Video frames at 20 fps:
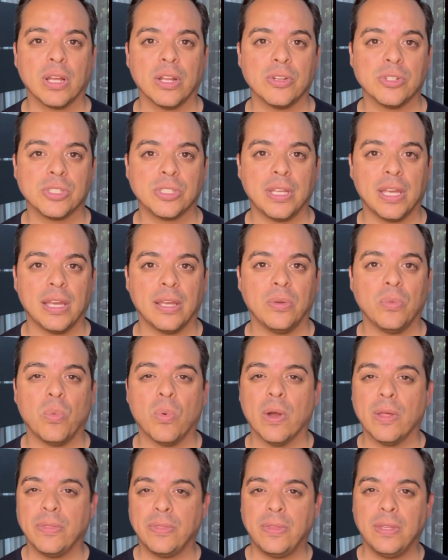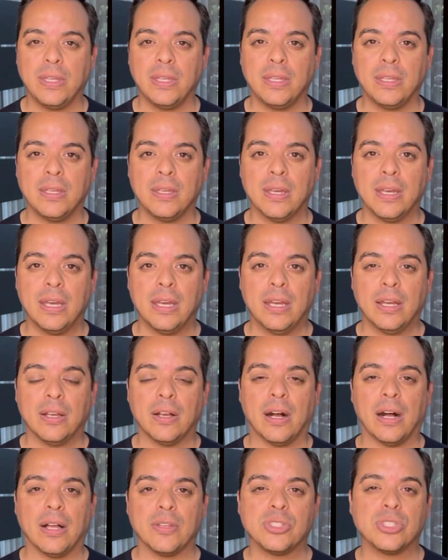understand what the
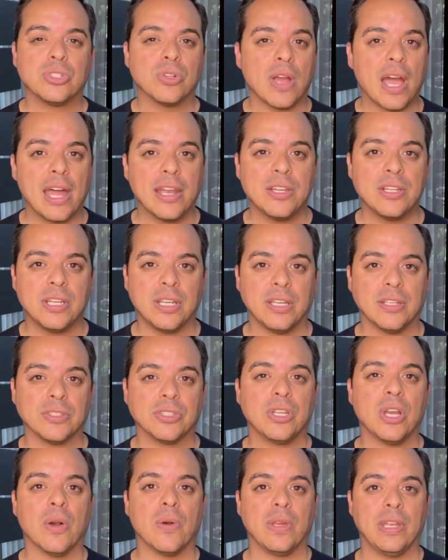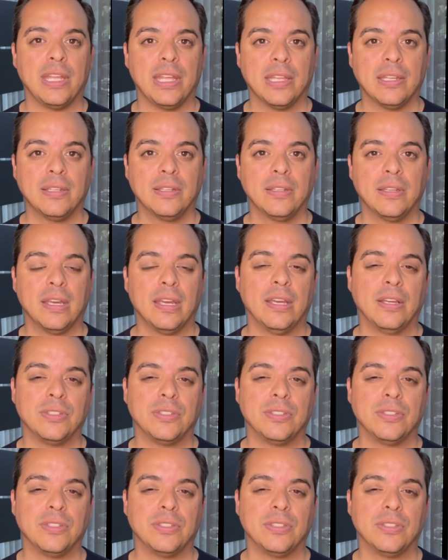strategy is going in